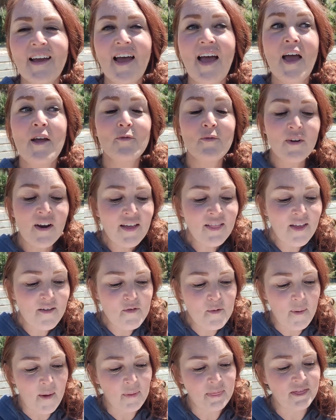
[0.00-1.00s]
And what I love
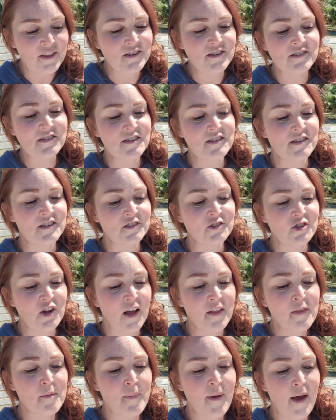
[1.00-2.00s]
about this is that
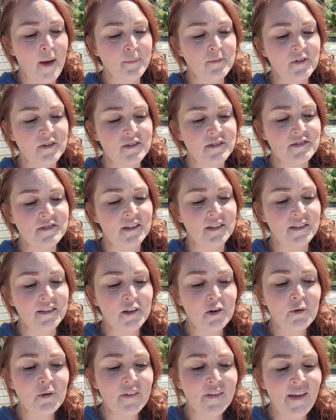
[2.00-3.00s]
John the Baptist
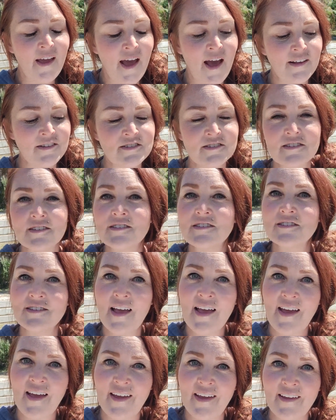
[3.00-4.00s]
literally has to
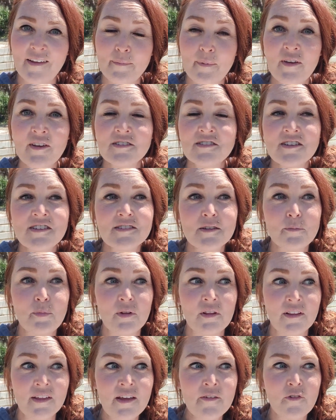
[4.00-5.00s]
say, because he's a
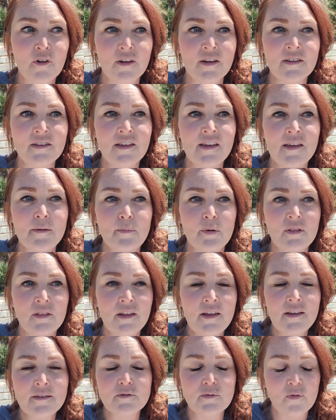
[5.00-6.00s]
believer, he
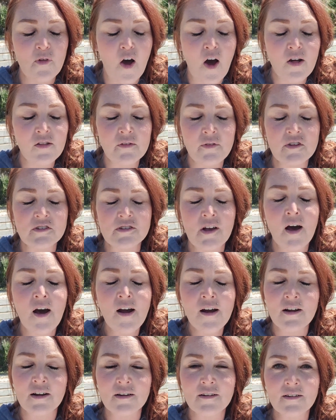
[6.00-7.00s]
believes with all of his
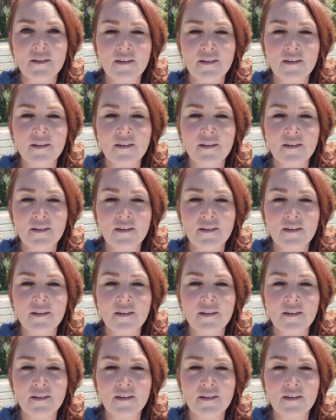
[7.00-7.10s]
heart.